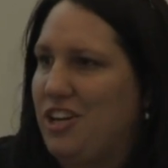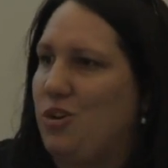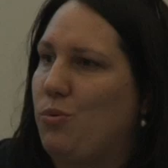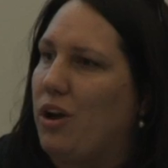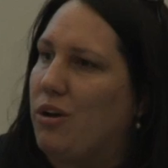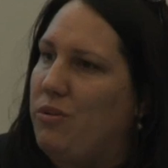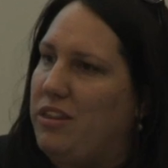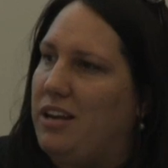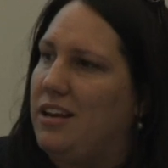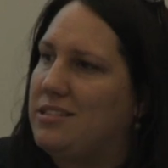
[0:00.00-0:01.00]
you work
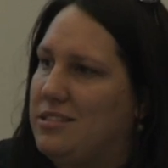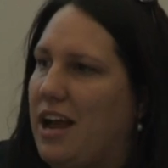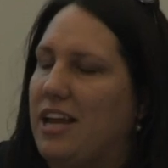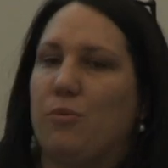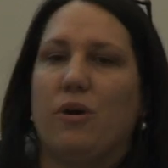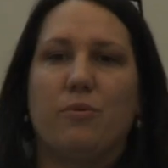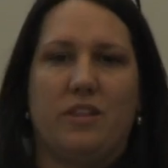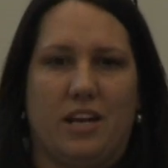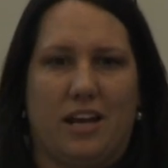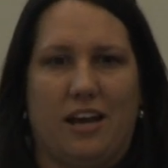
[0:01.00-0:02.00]
within a state, you work
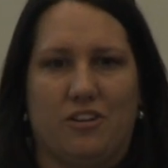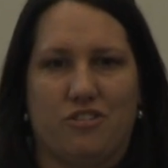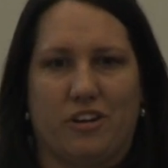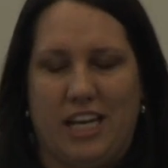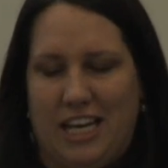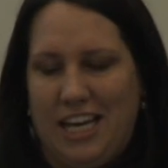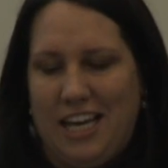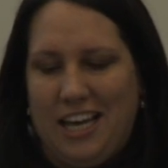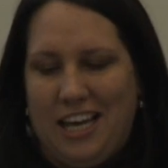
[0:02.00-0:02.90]
within a country.